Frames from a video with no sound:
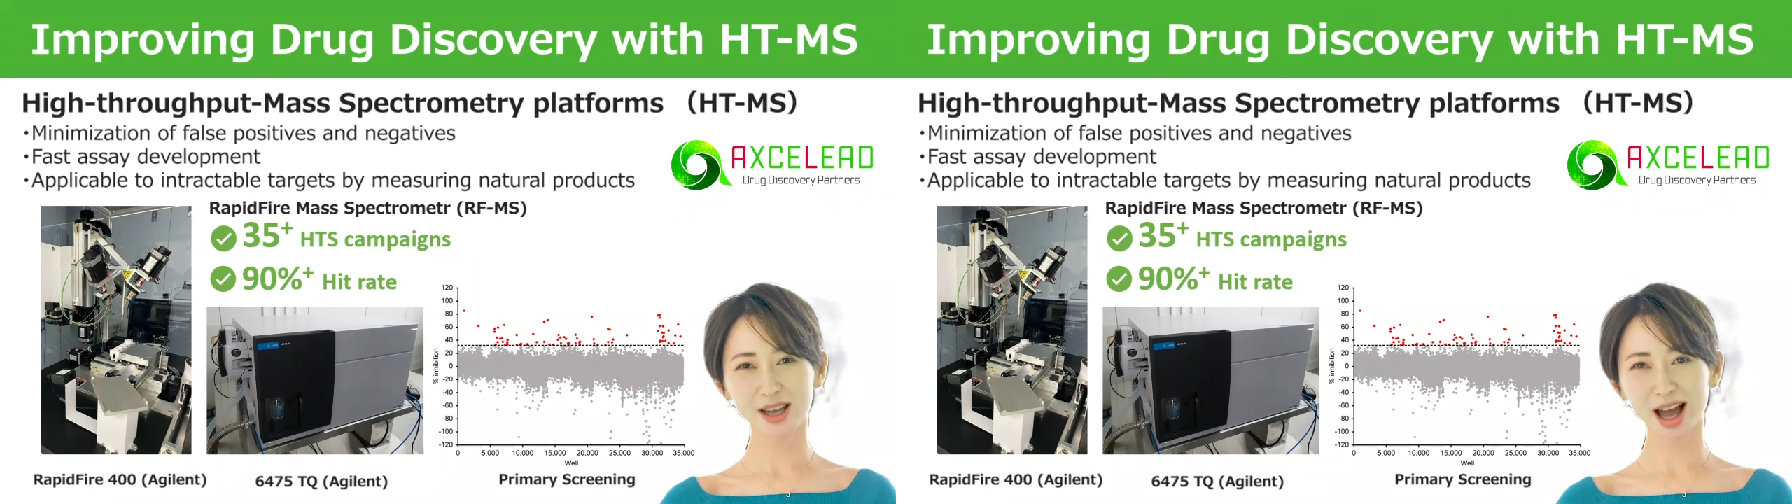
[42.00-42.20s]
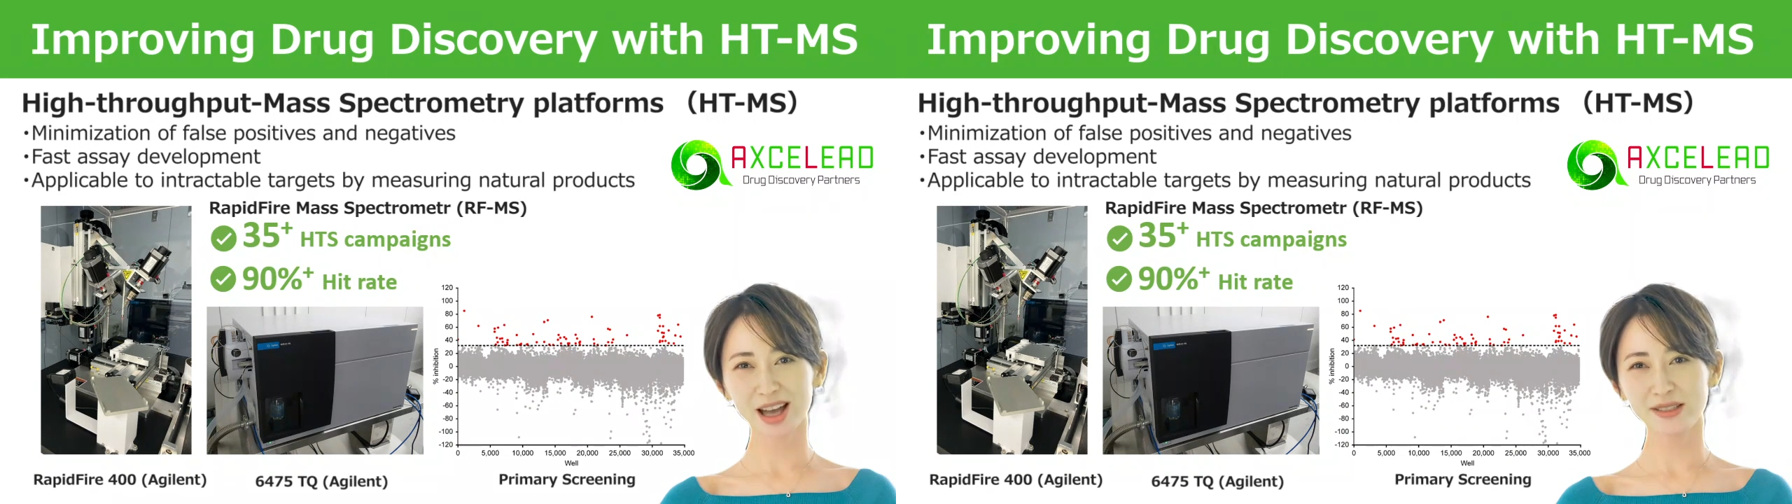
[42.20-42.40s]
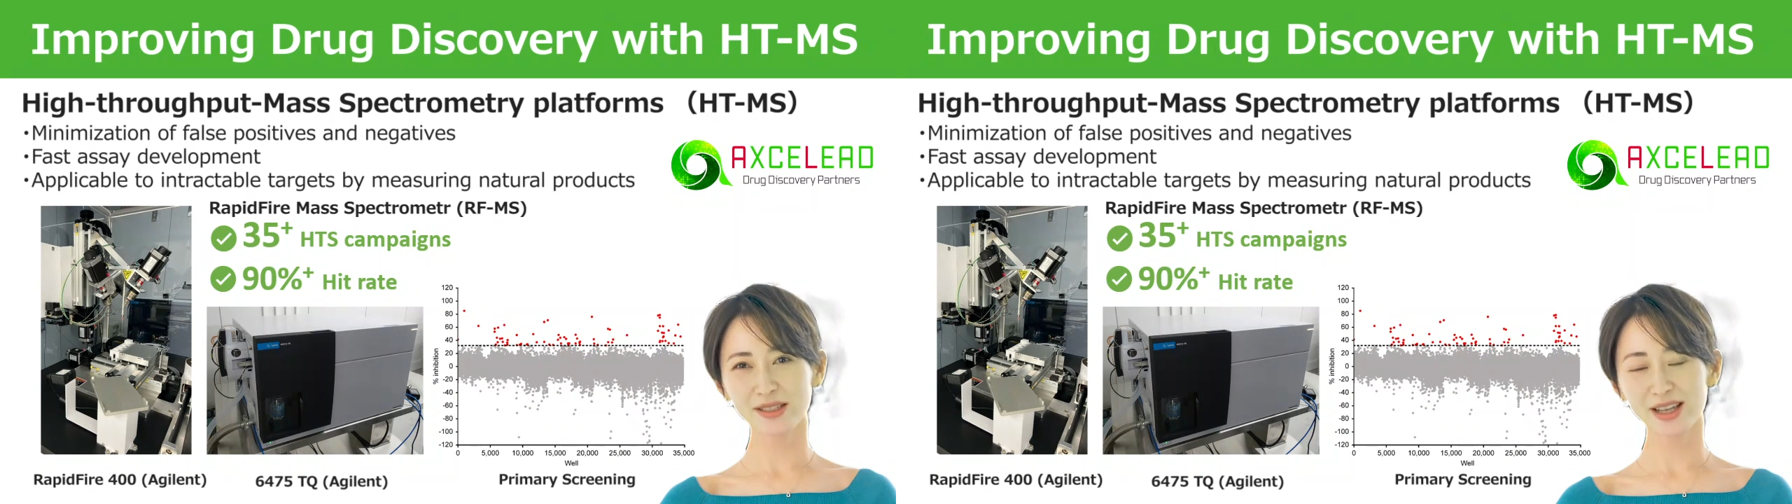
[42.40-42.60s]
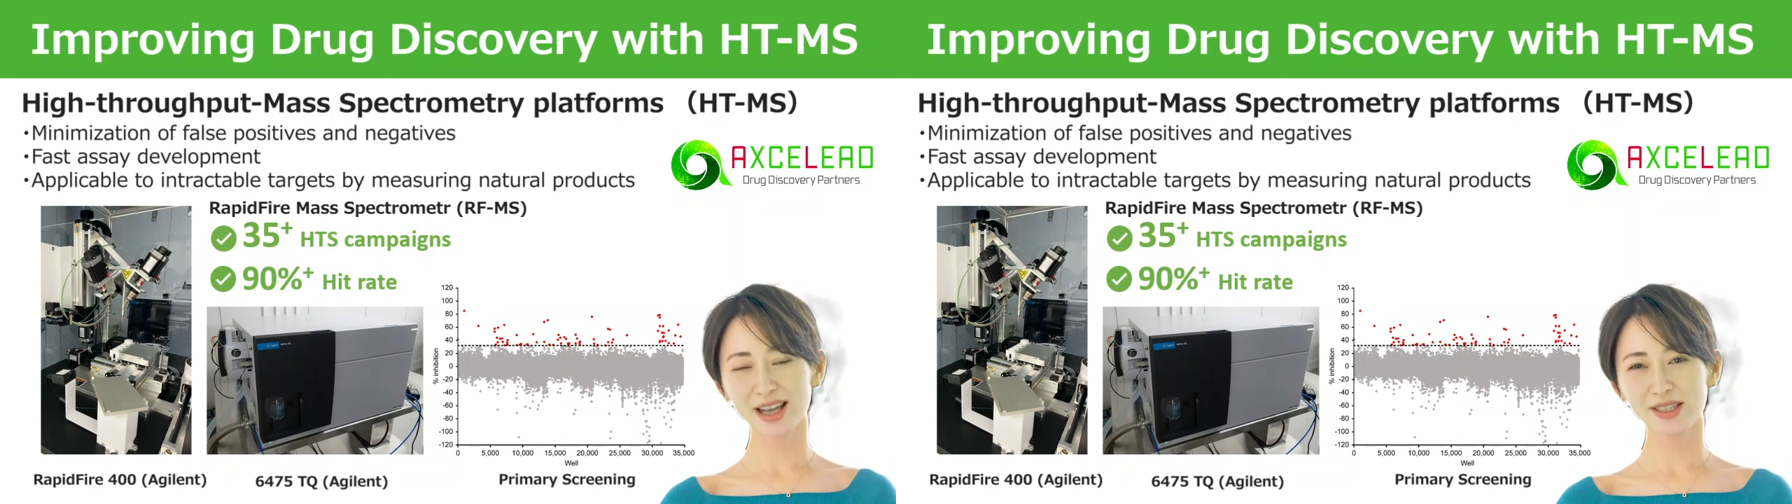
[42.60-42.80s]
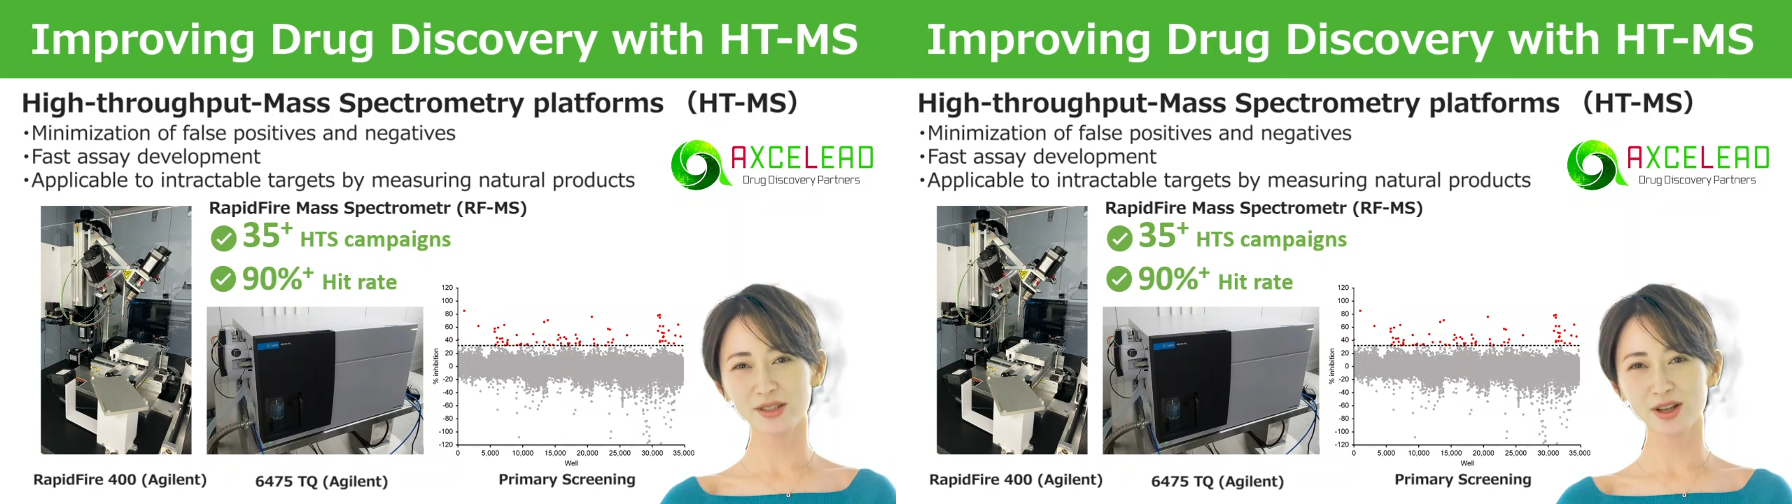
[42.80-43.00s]
Axcelead
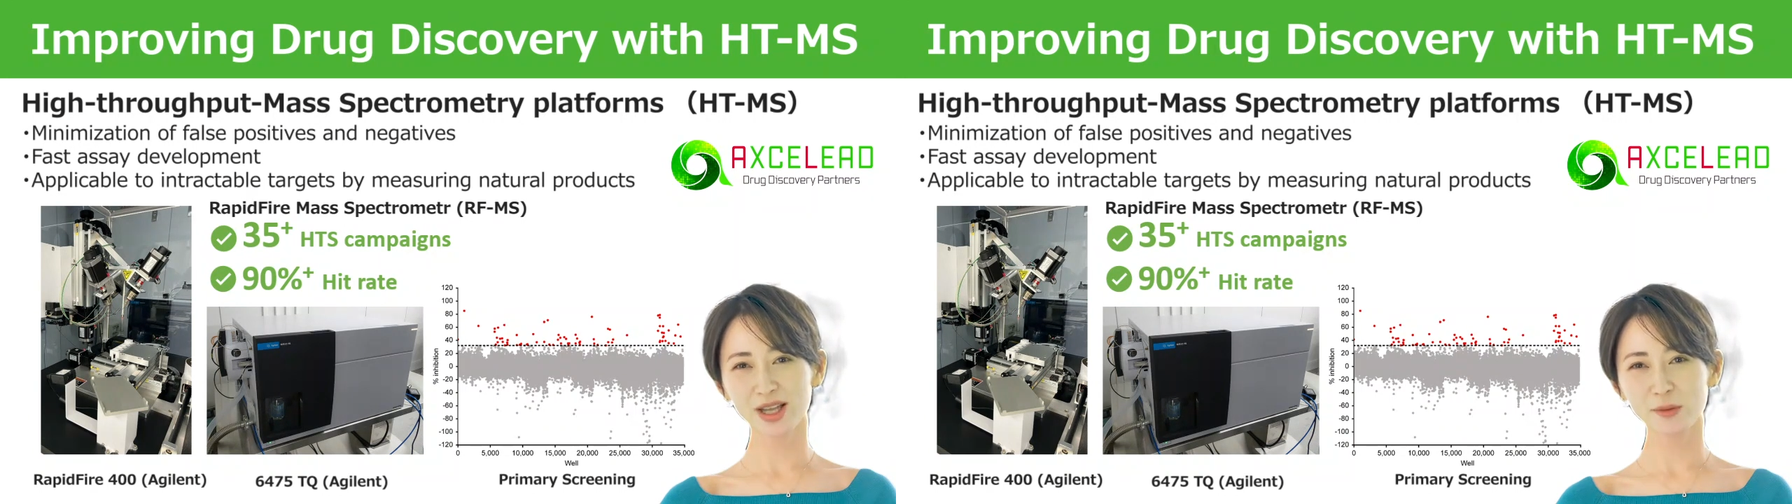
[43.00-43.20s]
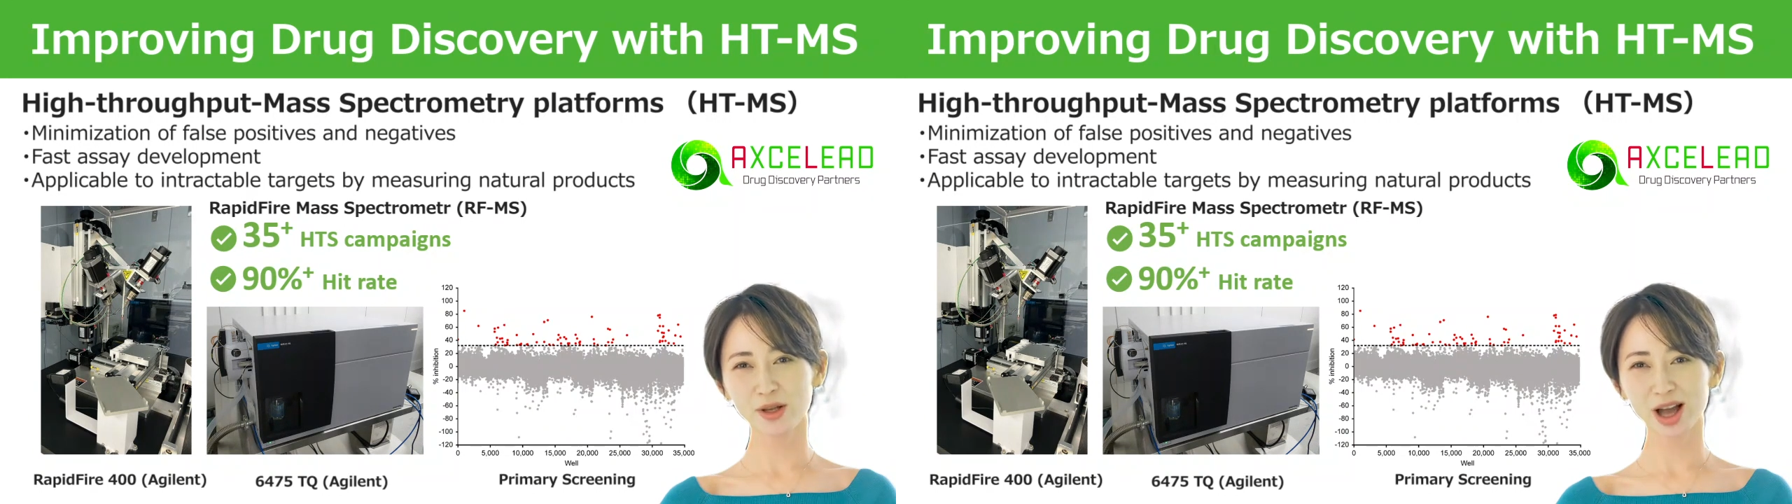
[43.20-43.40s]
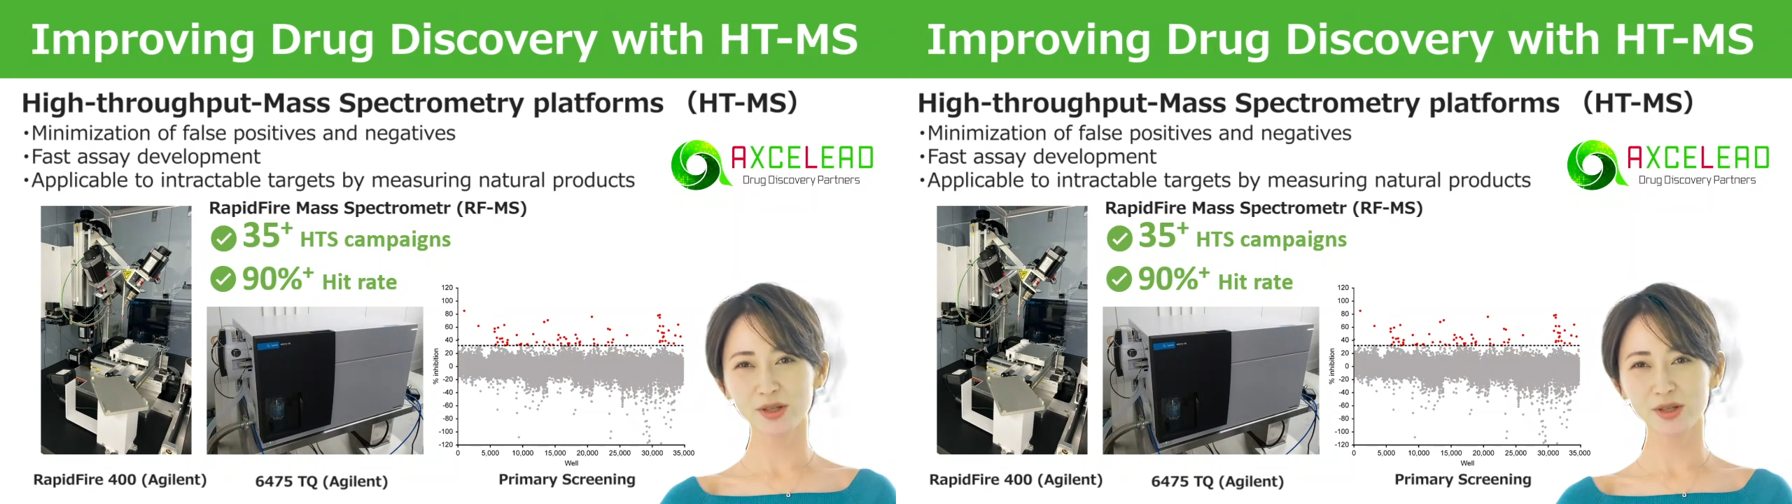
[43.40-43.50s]
has developed